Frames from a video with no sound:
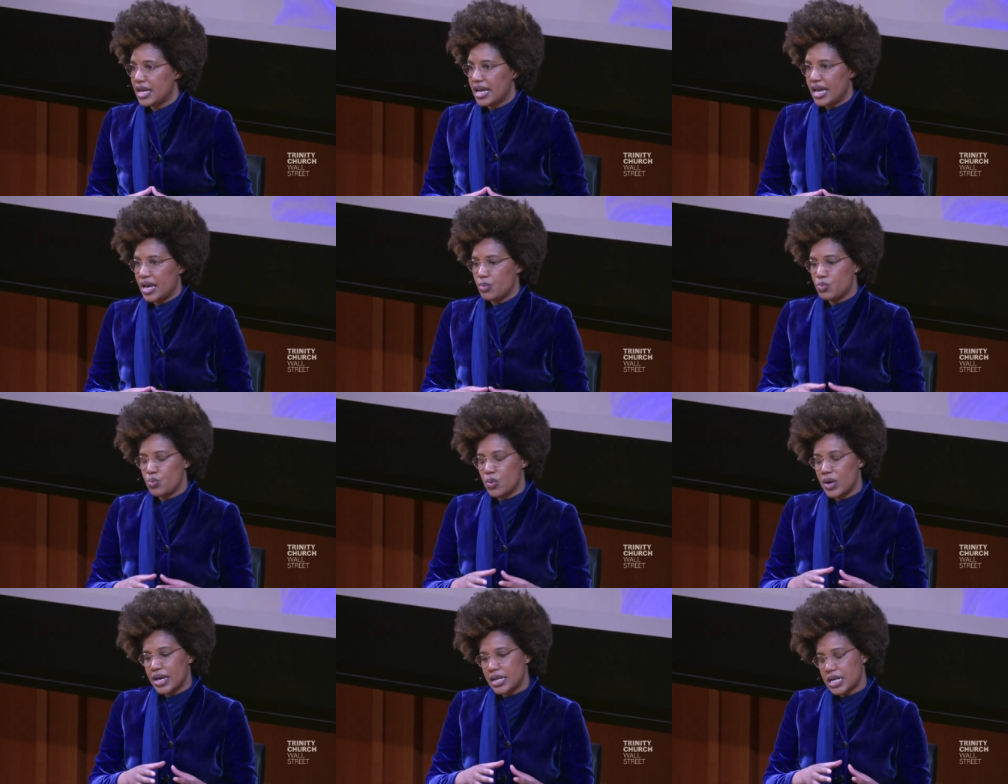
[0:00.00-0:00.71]

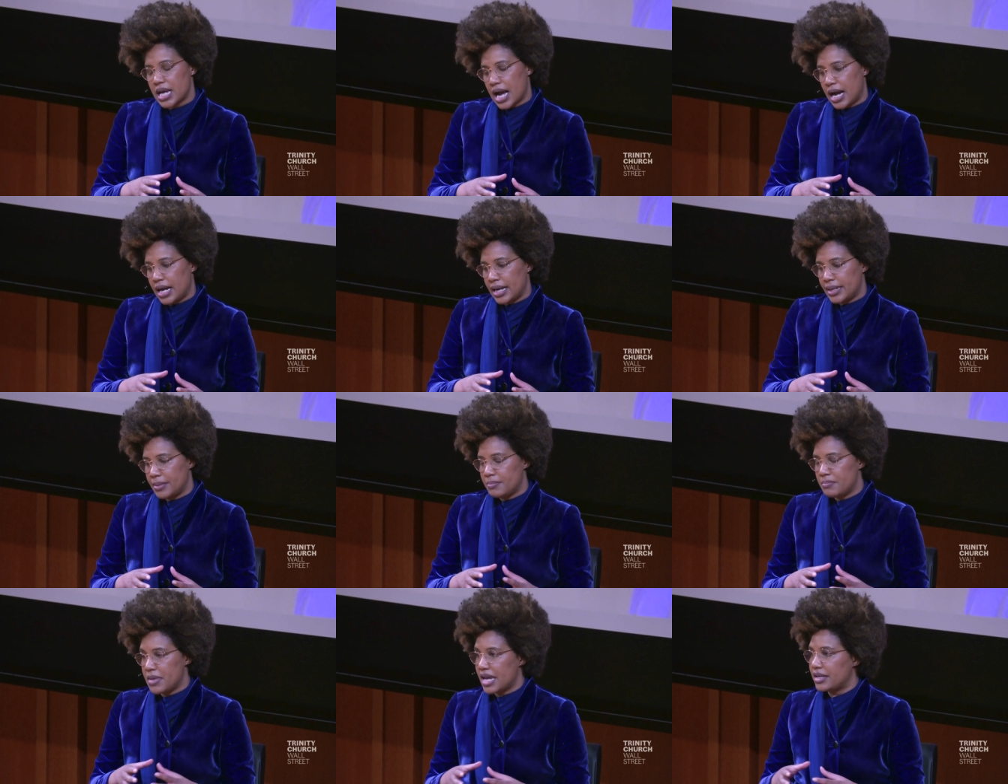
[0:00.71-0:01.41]
And when I
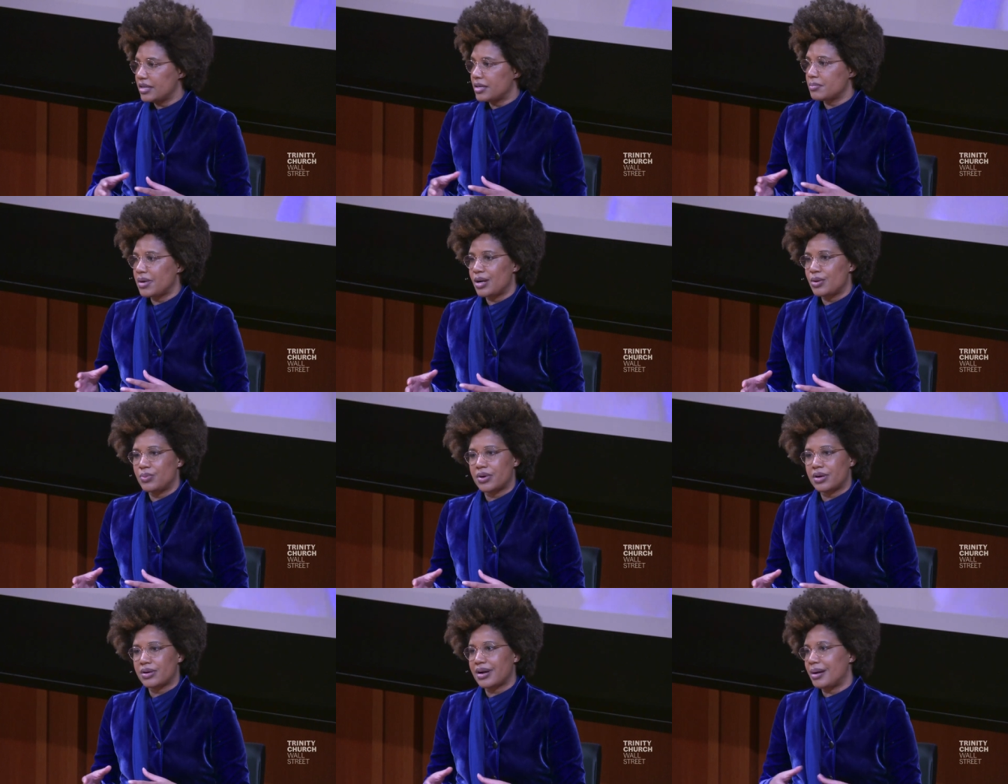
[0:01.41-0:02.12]
am making my
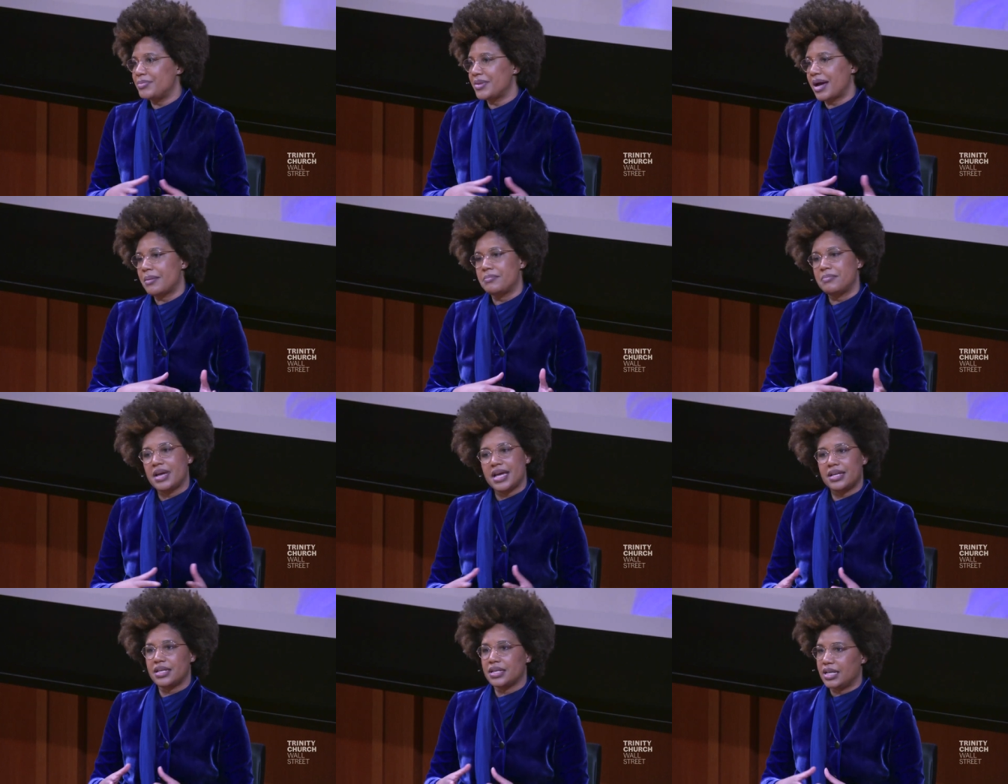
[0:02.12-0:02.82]
work, I'm not
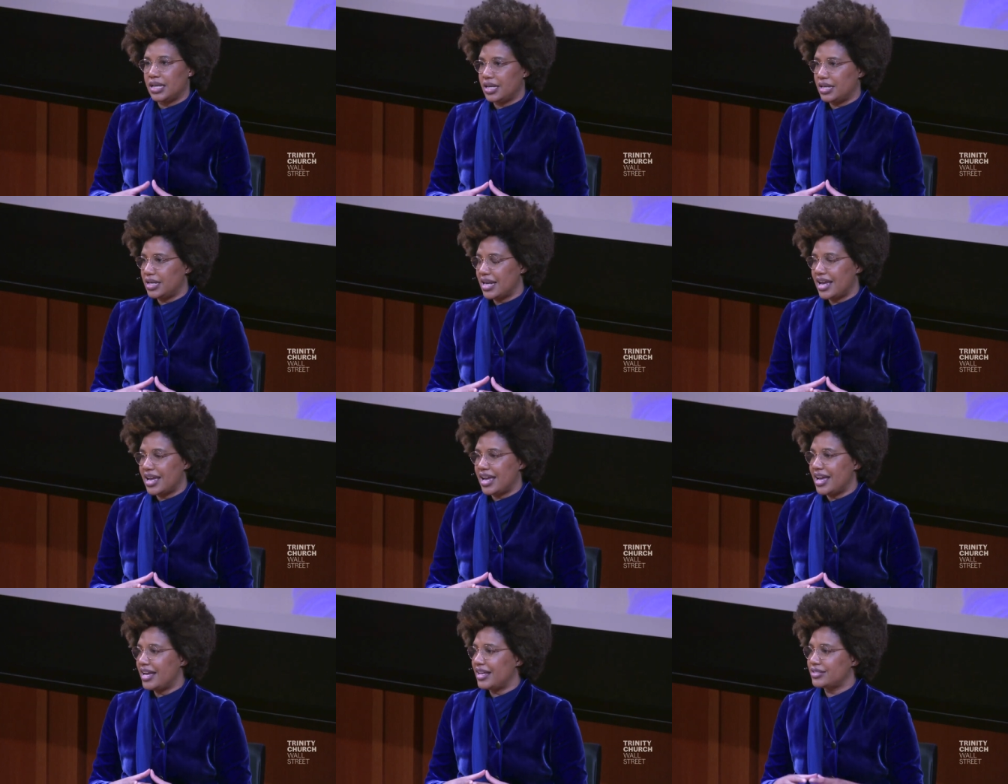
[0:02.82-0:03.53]
making it
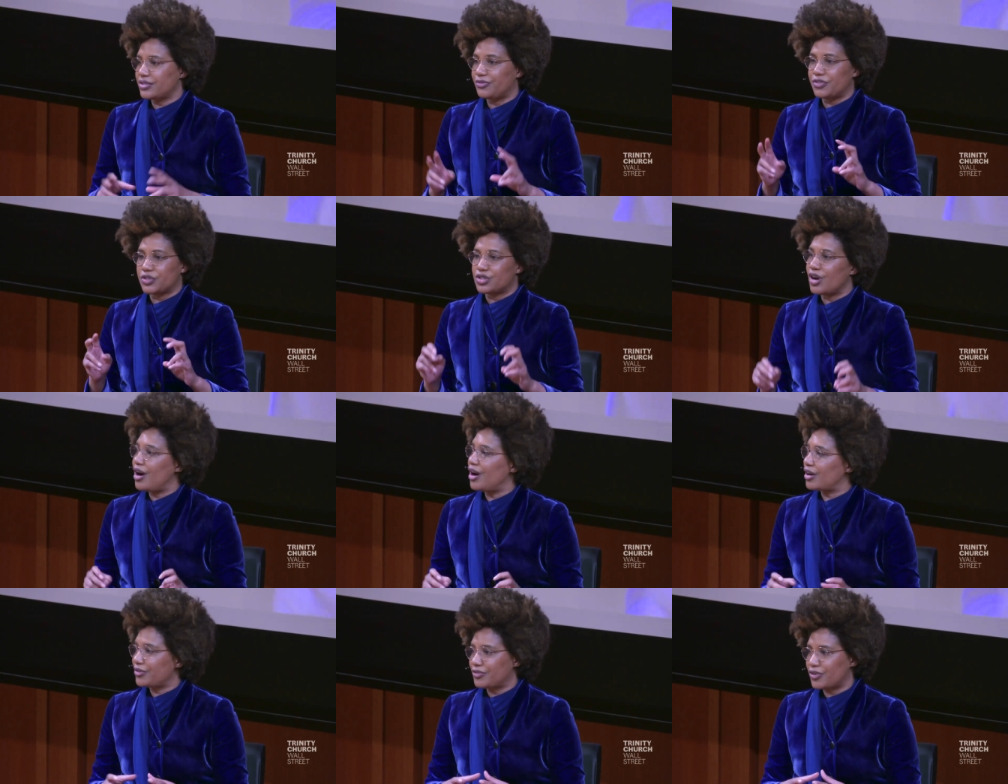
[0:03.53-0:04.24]
as a
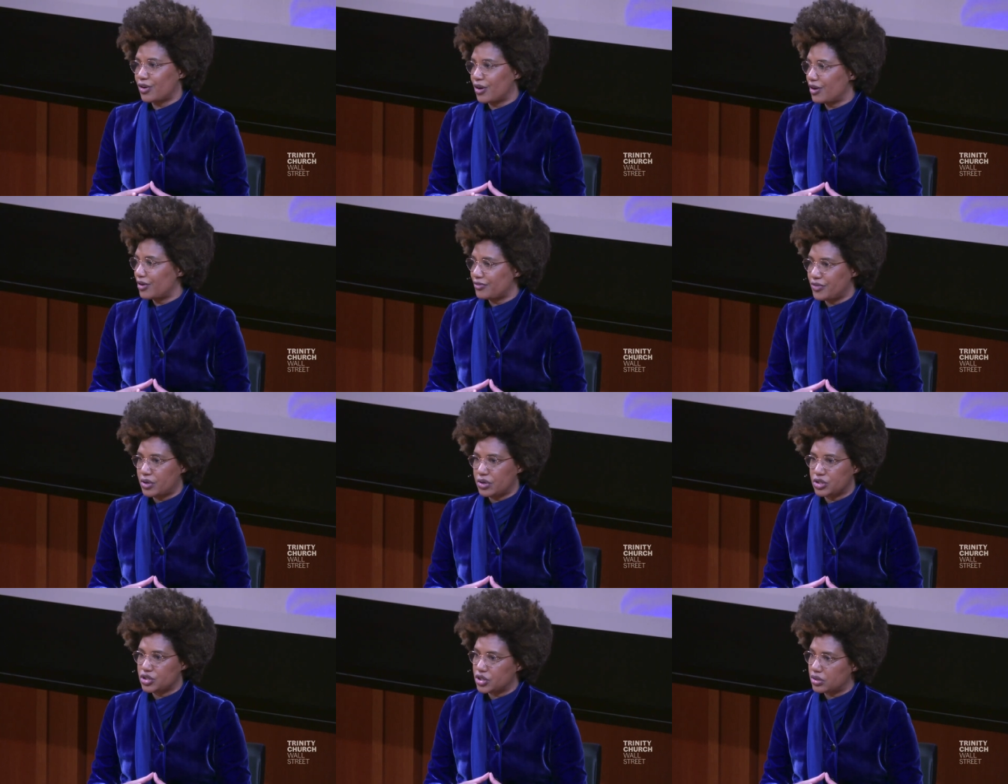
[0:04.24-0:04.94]
photographer or a
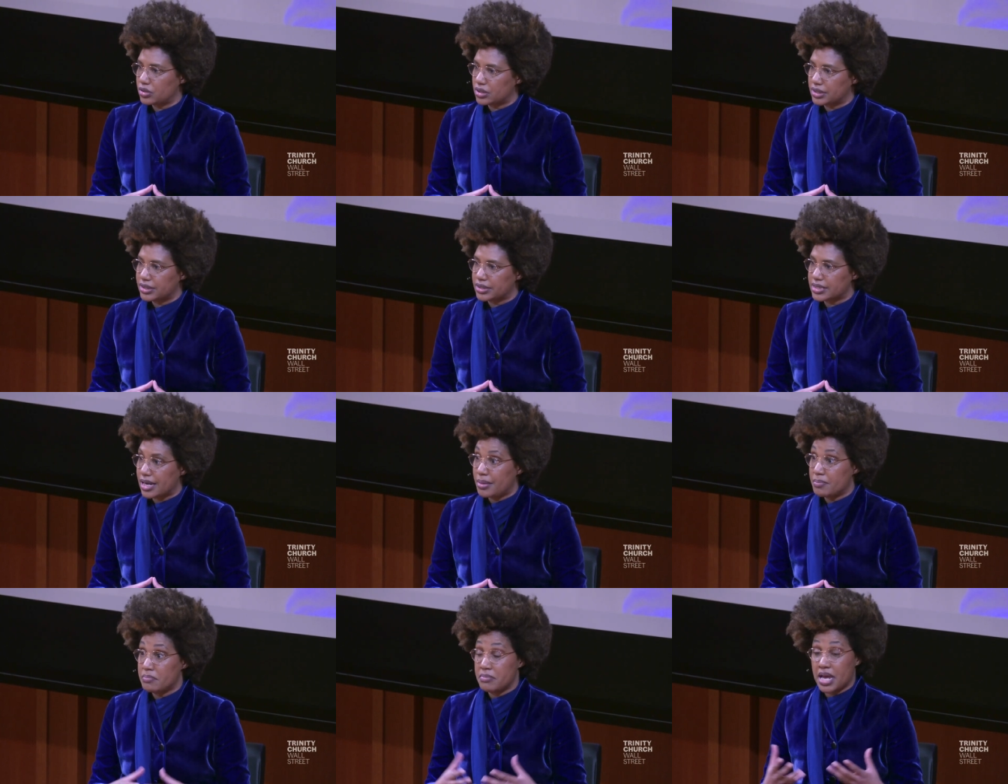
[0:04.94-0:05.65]
photojournalist.
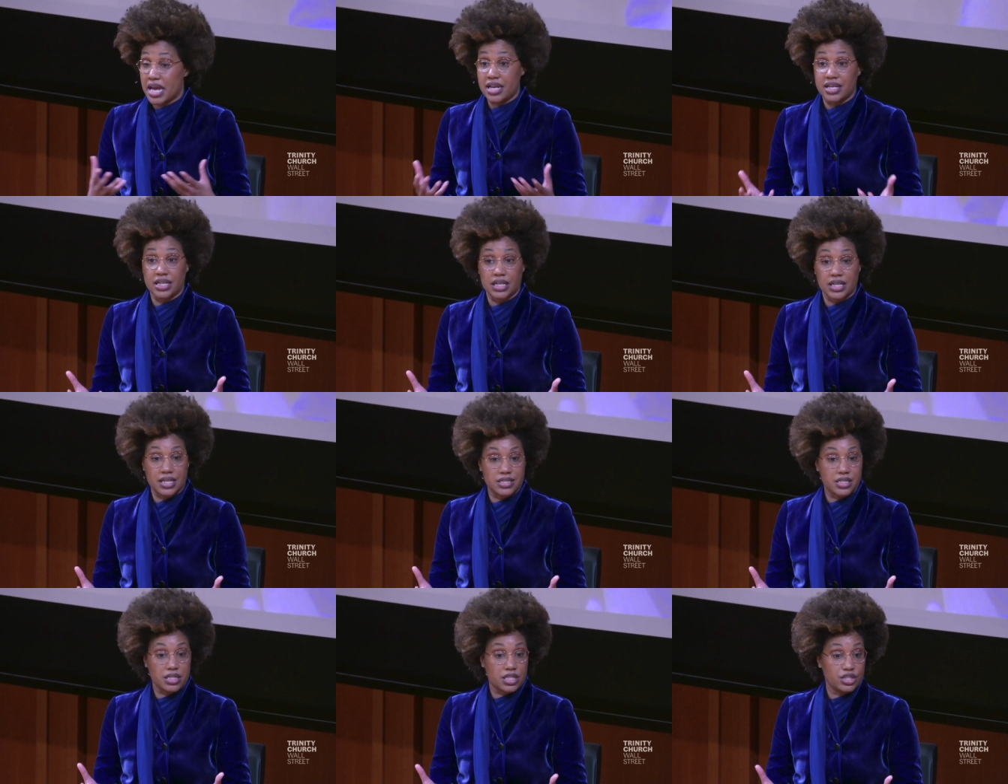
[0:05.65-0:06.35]
I'm making it
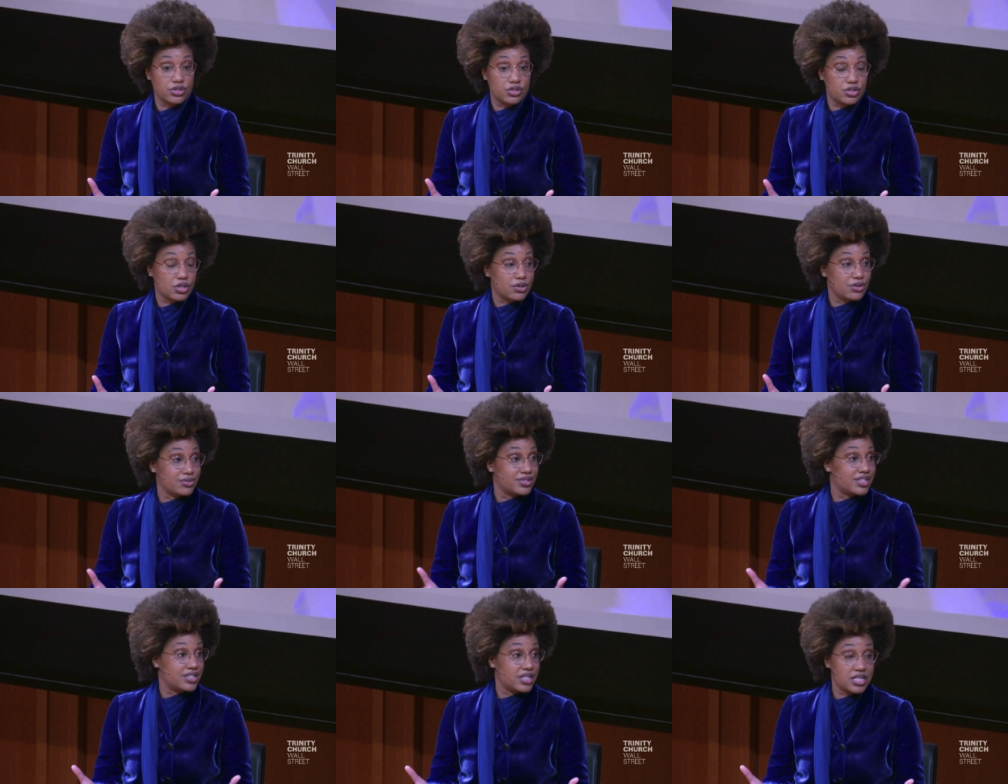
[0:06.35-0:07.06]
as a
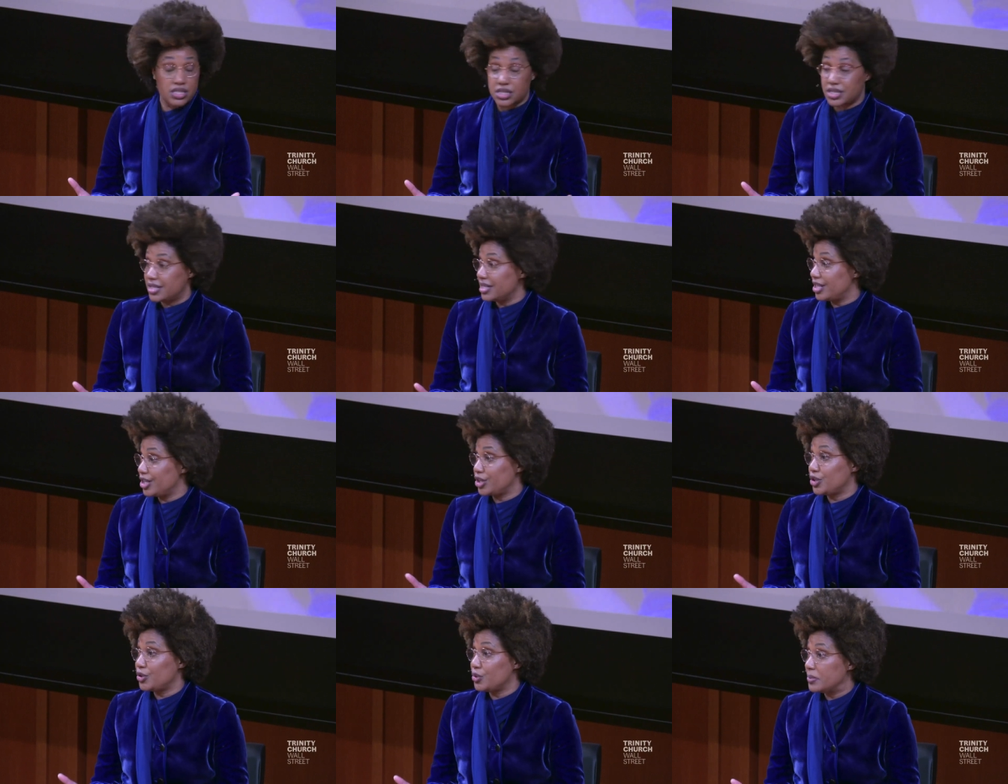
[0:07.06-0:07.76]
concerned citizen and a
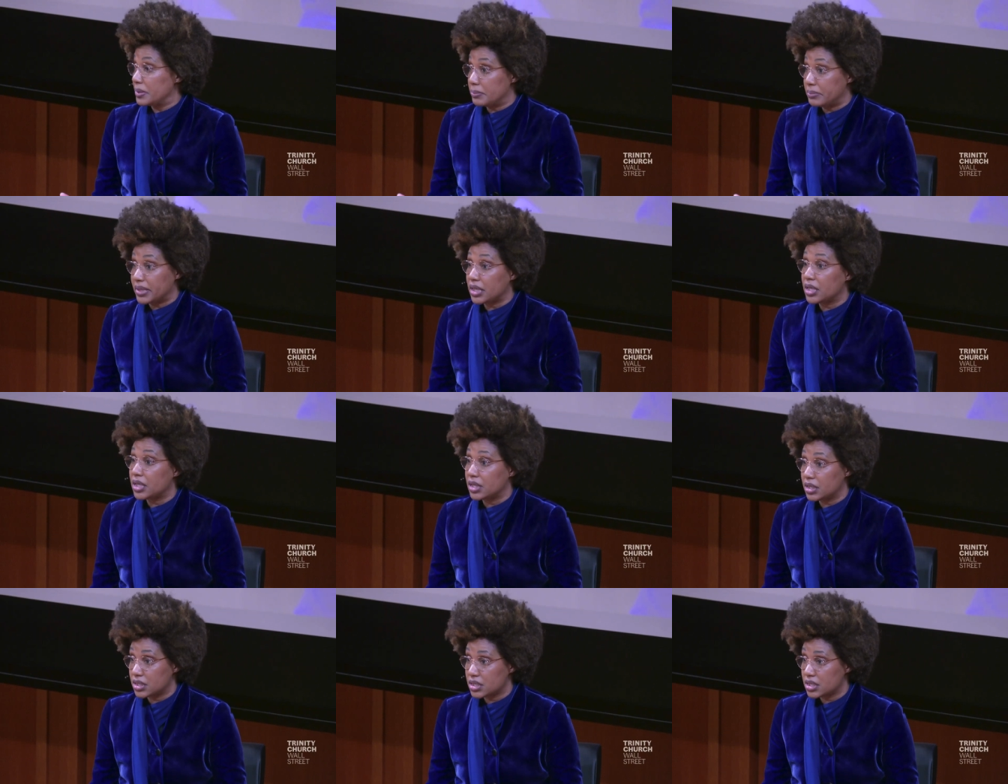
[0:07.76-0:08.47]
human
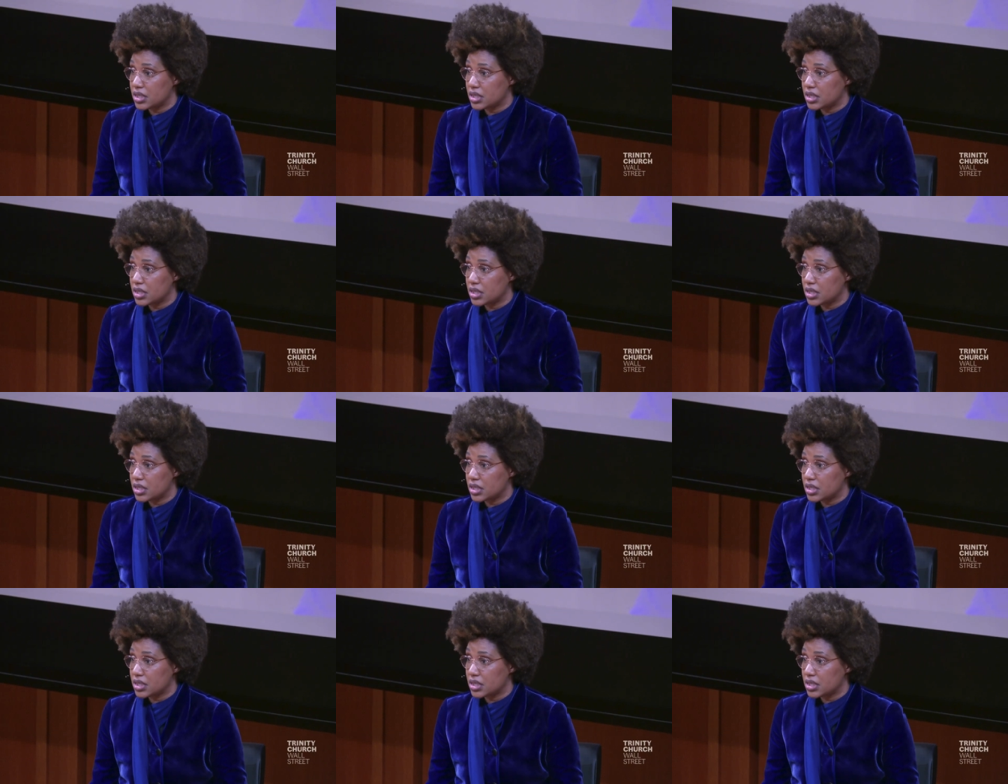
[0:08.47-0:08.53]
being.